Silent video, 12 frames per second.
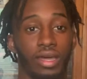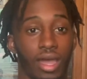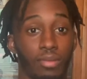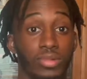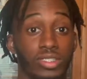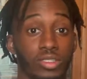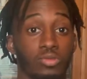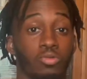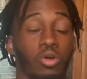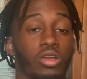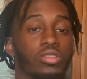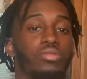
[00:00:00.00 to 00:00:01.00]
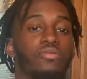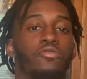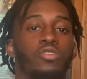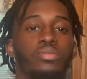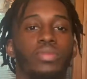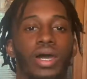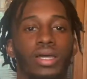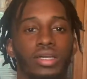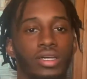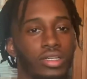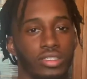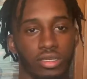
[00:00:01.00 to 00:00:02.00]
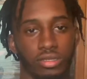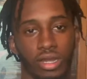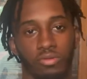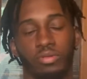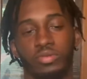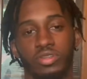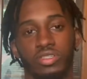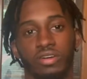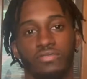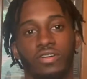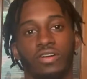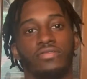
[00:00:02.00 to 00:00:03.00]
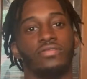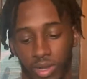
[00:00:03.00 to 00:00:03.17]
out how much it's worth before you buy it so you're not ripping yourself off.